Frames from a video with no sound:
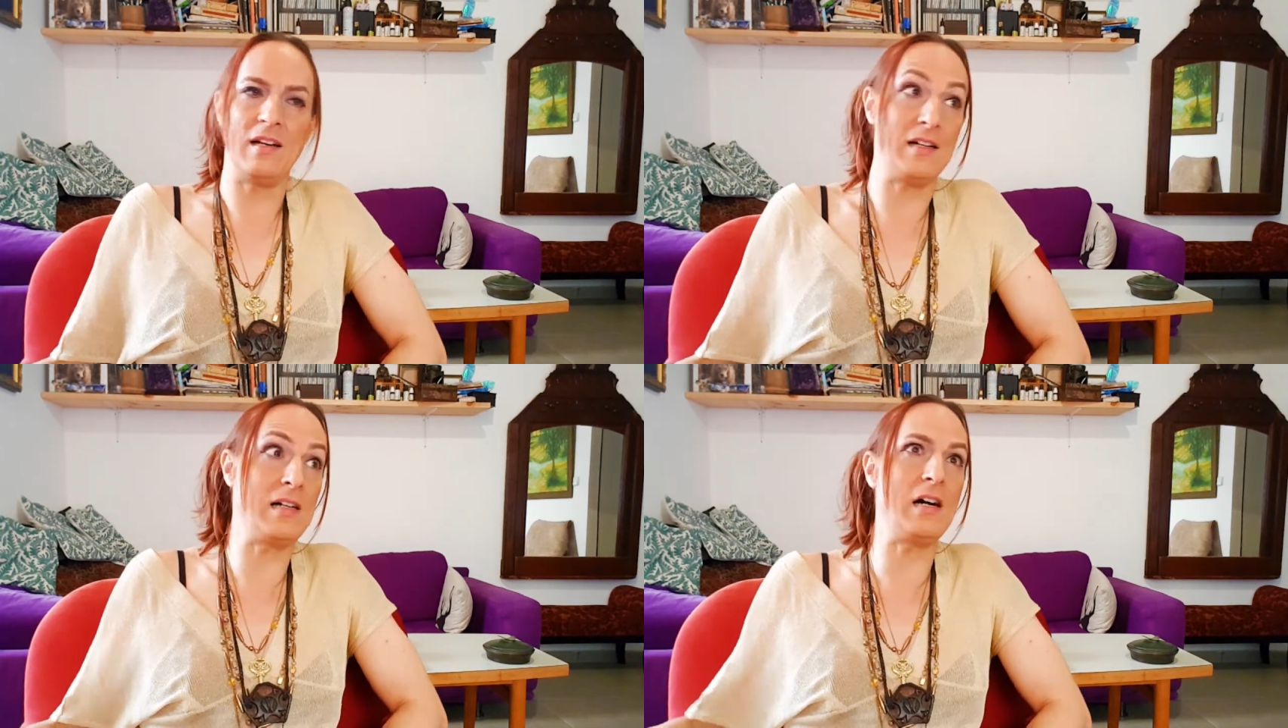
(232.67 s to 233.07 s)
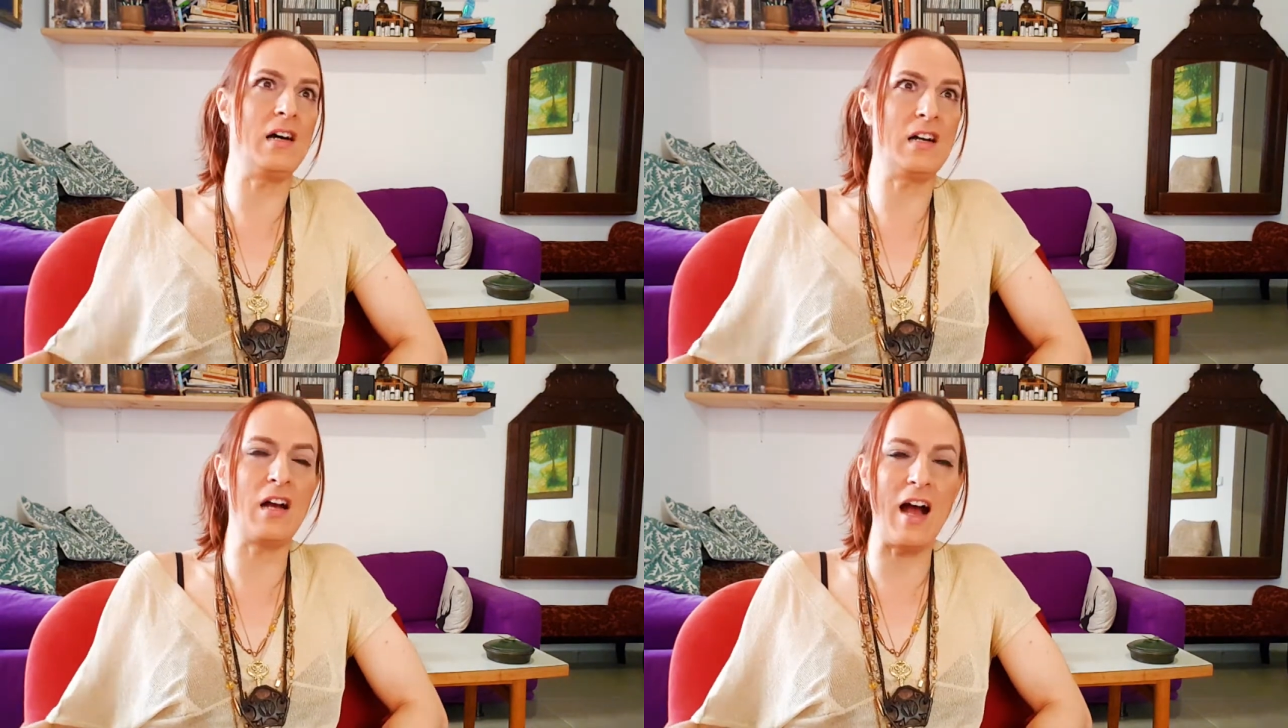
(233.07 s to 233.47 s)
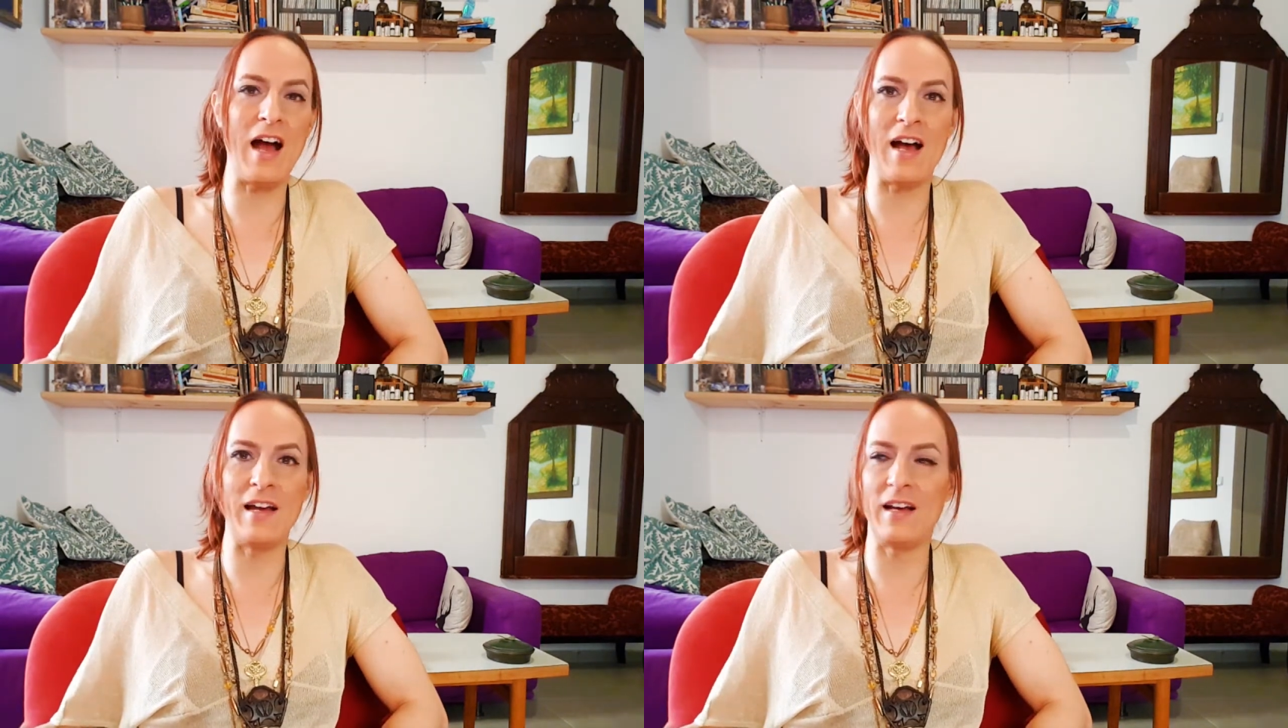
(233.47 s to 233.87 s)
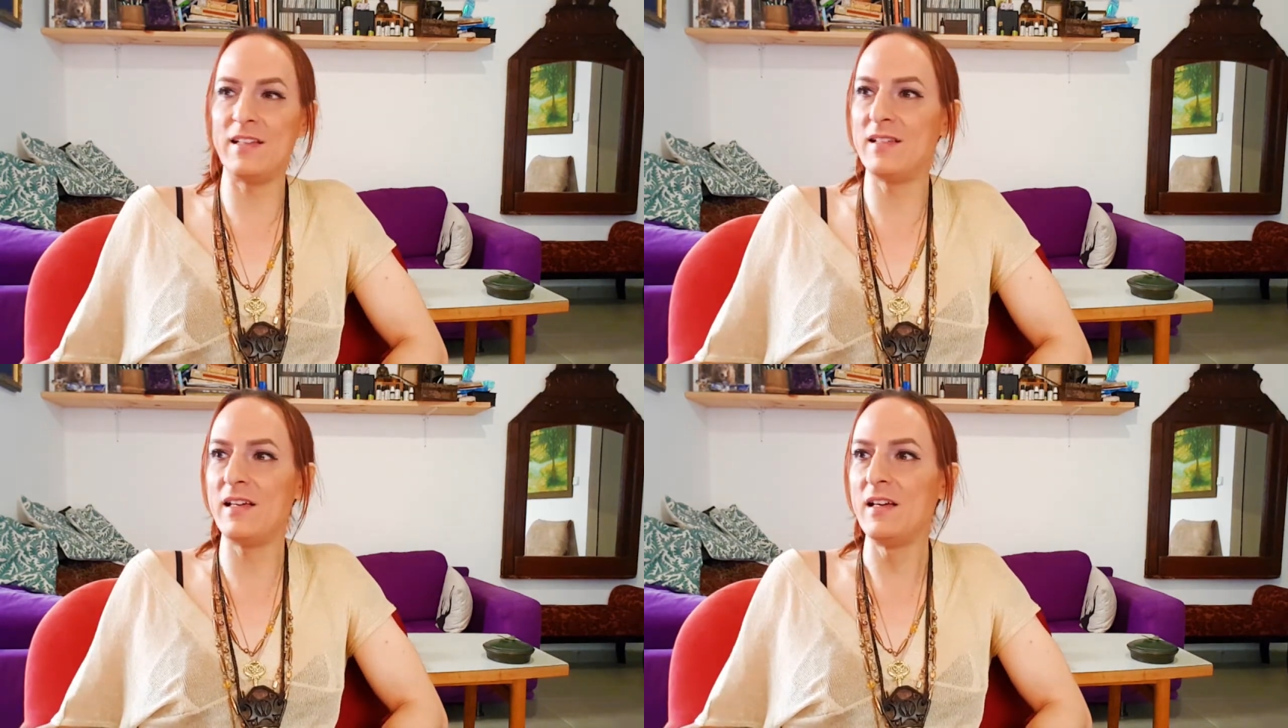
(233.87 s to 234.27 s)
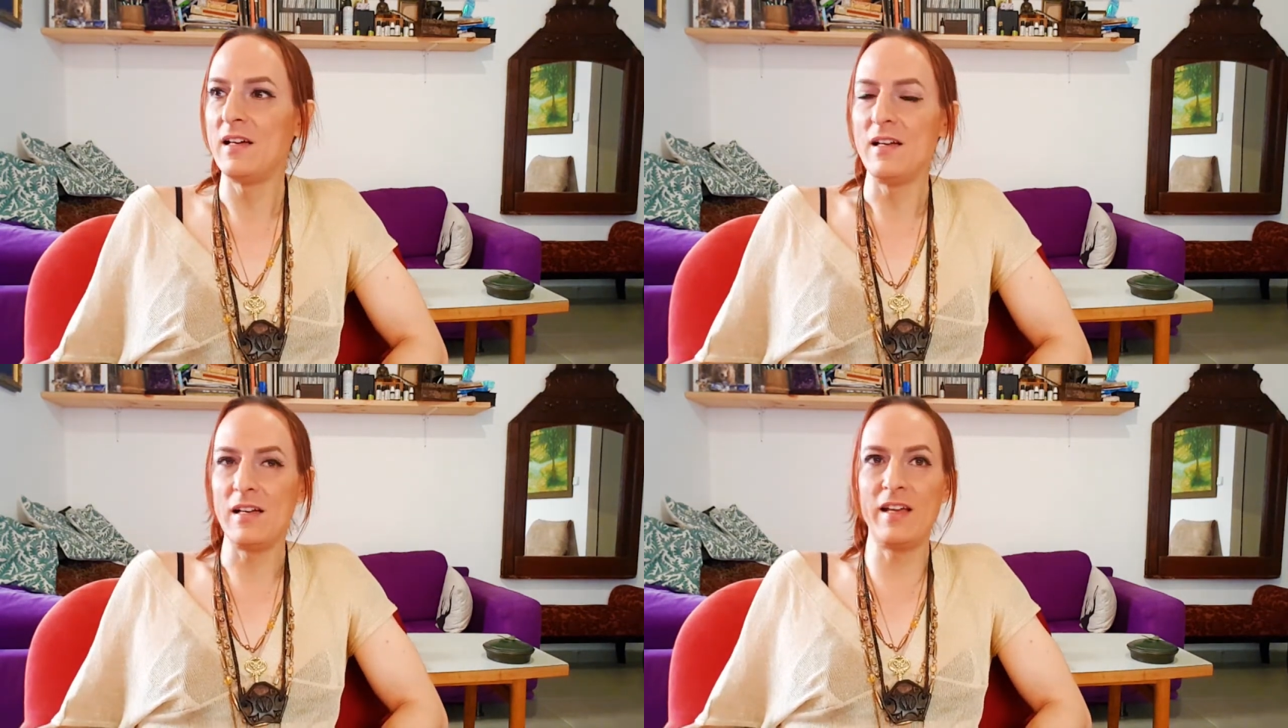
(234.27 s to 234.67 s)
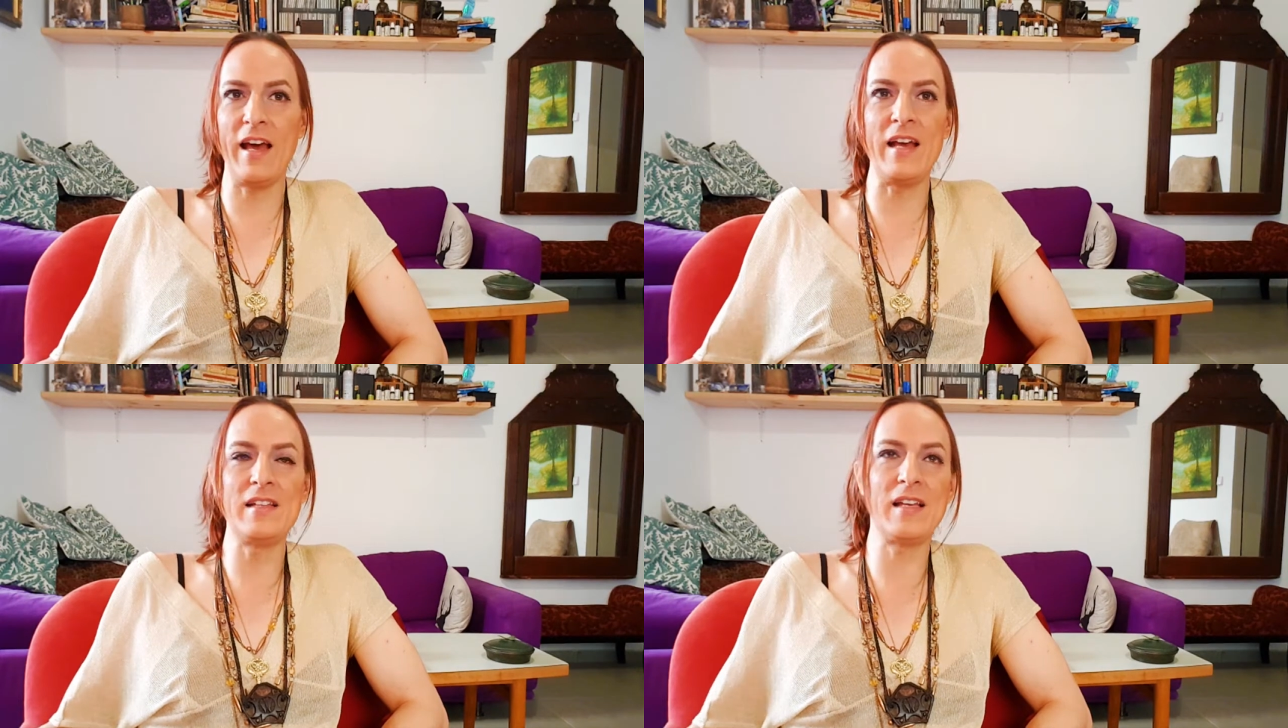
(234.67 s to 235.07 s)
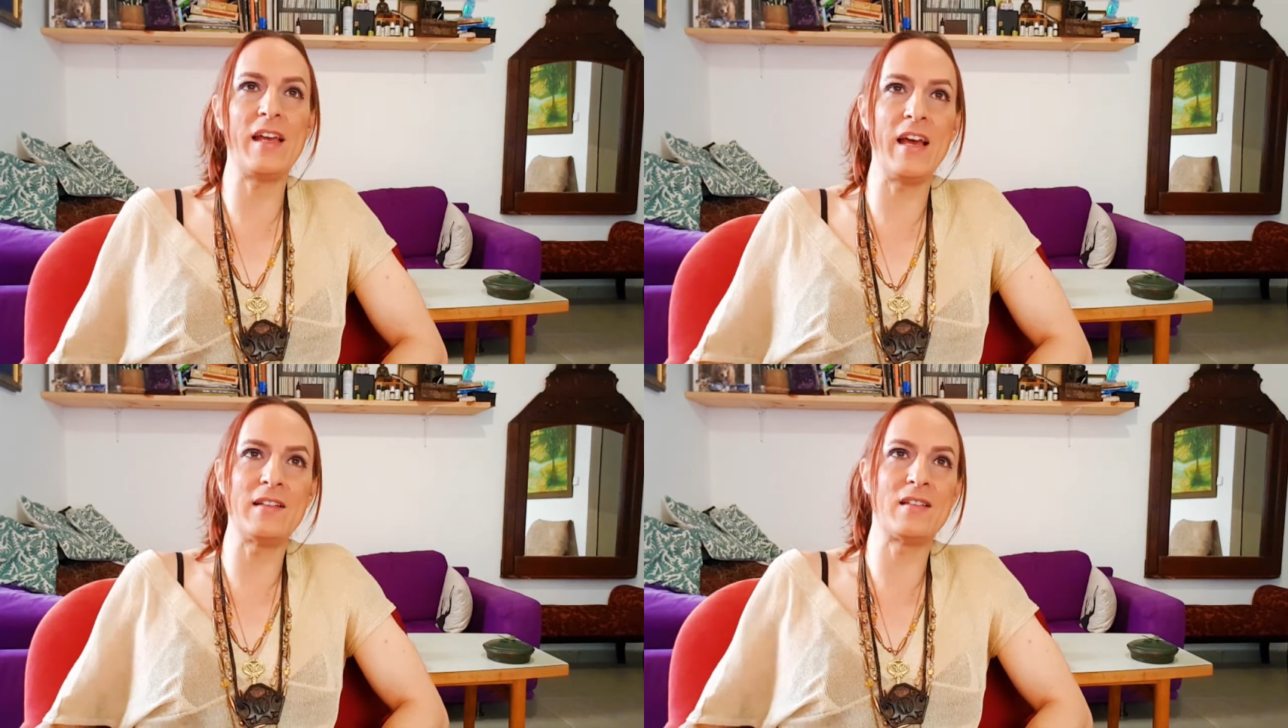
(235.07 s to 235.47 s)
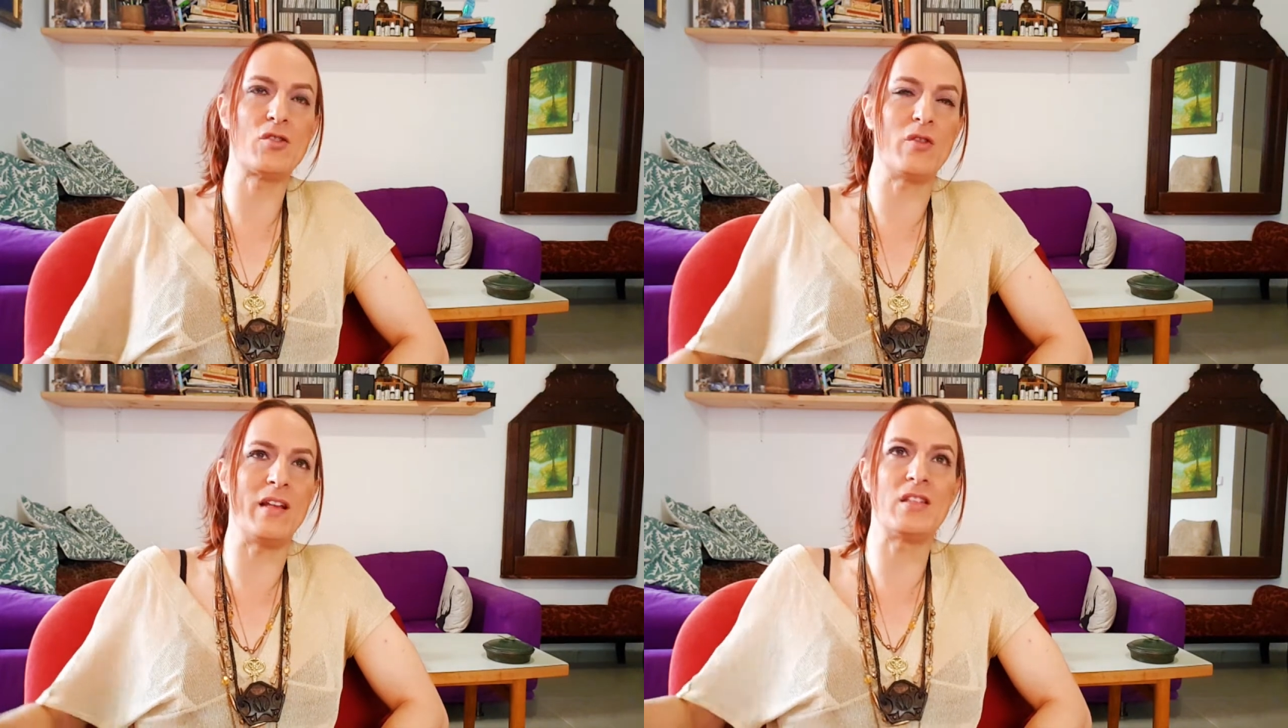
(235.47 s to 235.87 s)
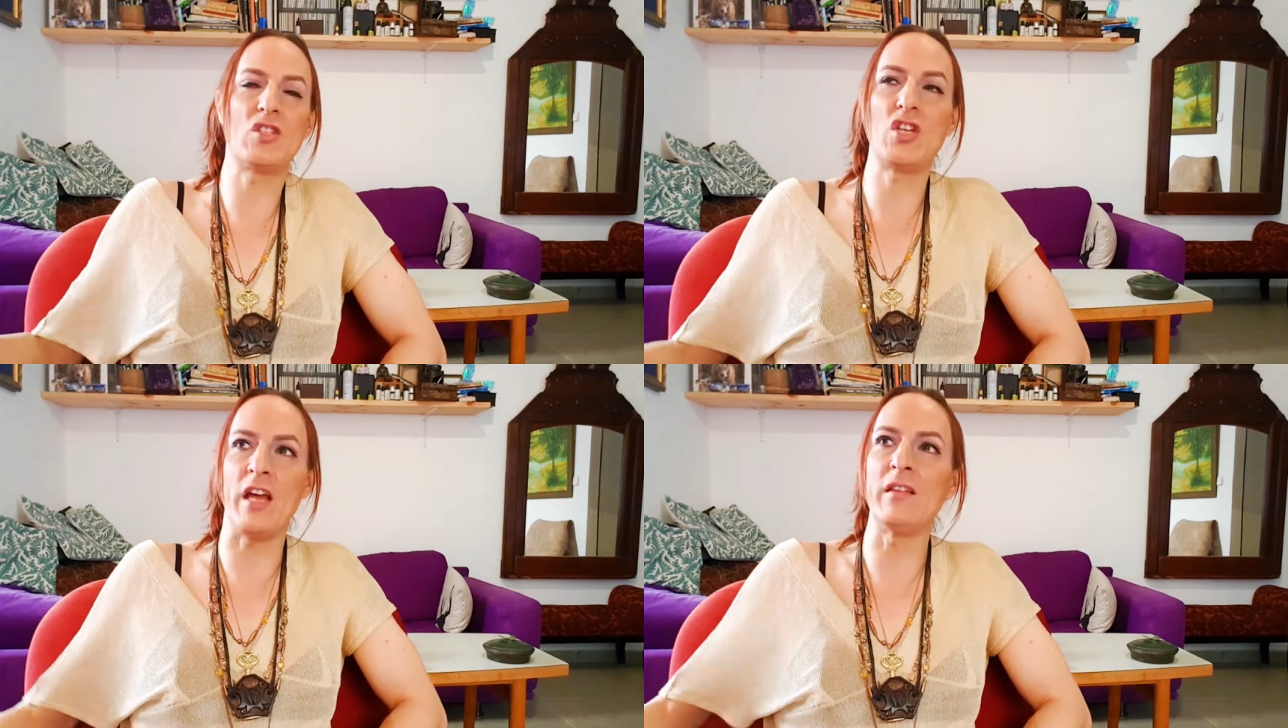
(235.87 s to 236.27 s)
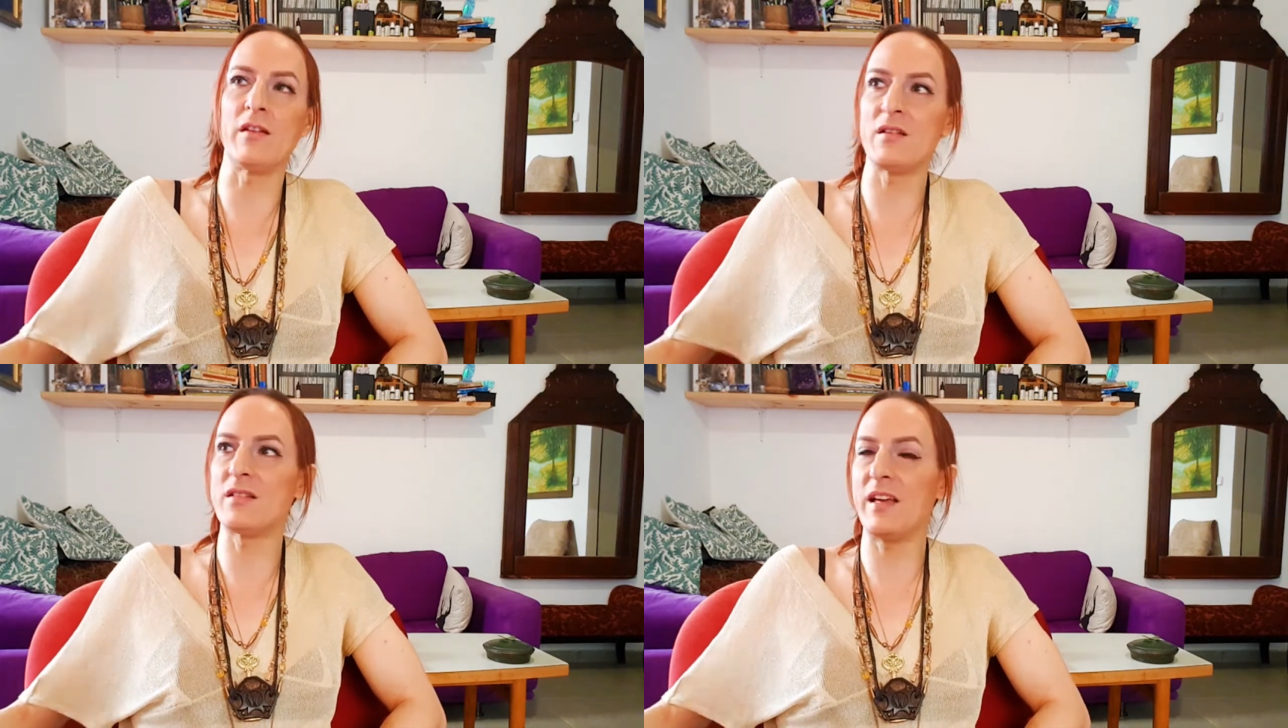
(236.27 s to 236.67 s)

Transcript: oh god i see gays against transgenders,